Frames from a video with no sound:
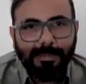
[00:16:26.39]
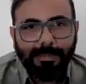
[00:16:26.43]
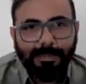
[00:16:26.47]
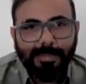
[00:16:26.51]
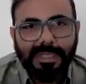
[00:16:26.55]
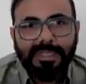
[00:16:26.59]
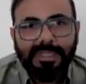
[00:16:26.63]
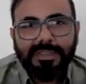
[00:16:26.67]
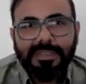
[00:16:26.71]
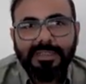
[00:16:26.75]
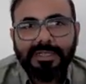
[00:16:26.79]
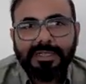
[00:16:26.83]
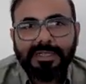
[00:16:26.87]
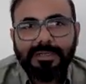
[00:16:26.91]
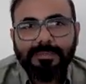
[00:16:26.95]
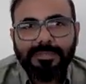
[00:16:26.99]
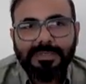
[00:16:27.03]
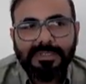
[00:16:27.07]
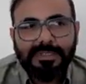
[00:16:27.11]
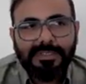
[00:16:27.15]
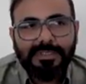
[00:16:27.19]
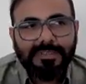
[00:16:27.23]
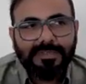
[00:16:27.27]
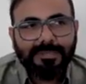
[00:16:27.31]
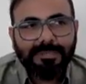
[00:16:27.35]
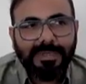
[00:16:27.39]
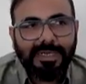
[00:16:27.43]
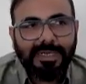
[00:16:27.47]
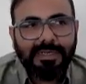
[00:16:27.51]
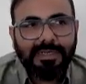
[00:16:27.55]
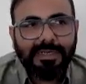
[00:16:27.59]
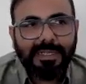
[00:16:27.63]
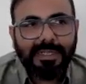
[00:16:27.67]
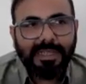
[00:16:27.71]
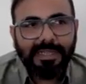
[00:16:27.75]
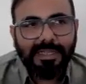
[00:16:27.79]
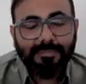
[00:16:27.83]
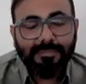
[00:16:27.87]
be in the company,
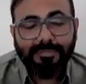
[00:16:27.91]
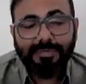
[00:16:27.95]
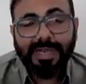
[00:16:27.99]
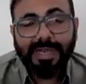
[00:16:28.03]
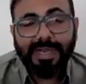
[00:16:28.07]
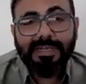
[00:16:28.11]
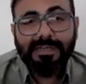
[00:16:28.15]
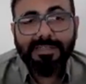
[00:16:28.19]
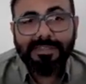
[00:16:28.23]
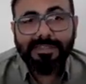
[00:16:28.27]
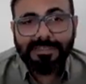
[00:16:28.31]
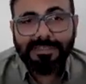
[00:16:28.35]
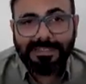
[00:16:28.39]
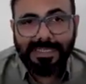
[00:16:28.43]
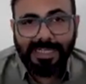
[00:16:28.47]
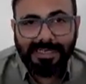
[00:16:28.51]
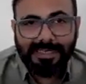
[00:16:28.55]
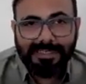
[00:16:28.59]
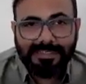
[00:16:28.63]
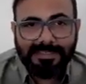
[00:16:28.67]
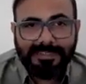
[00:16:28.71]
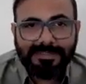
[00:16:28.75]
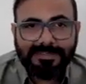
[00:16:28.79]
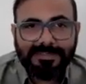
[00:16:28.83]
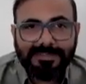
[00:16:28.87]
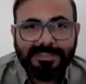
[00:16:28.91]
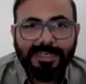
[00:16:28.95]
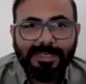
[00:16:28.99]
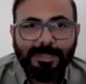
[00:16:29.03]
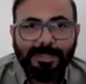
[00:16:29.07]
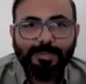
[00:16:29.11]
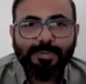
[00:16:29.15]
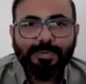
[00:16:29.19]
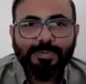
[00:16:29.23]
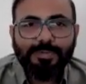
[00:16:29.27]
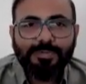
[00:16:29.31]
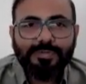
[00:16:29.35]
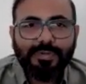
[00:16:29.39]
spend time, find the challenges that
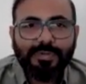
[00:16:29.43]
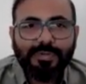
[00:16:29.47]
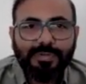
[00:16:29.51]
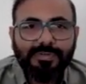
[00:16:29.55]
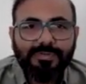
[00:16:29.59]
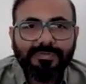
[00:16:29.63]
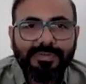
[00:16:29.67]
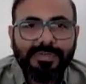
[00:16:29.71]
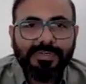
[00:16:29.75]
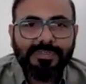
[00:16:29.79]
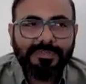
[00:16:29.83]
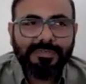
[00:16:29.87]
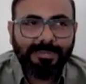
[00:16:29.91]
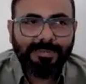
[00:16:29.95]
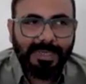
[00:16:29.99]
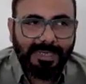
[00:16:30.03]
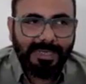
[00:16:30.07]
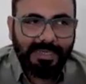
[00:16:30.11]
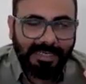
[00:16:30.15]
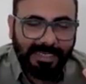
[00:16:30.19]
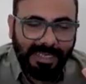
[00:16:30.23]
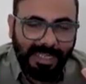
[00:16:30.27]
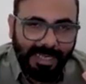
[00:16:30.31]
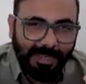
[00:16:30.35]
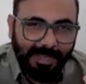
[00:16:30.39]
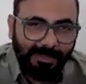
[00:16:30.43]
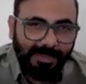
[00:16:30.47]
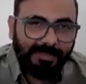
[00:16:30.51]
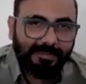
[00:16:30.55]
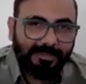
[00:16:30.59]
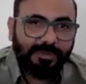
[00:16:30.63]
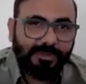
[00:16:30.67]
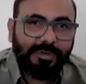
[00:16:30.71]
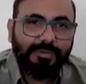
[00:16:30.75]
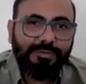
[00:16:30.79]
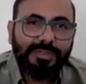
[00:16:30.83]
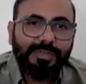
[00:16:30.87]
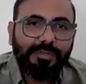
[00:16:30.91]
you could solve, and spend time in
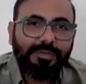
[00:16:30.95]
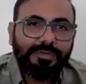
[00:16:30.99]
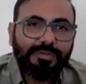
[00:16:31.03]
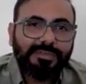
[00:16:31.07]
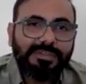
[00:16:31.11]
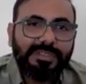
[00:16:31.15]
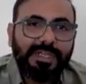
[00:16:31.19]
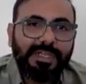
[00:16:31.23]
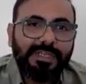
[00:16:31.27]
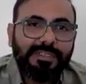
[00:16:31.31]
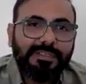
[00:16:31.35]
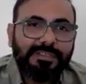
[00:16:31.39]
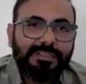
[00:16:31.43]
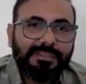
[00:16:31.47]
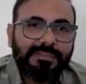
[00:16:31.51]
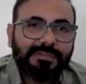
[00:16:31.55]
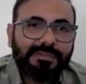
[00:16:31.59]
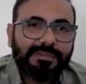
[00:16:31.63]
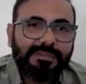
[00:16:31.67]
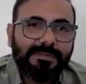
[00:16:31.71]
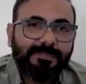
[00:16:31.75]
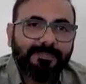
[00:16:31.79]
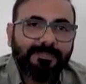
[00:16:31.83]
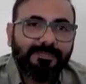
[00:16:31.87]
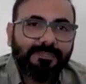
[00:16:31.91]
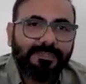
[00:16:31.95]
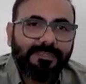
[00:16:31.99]
solving those challenges,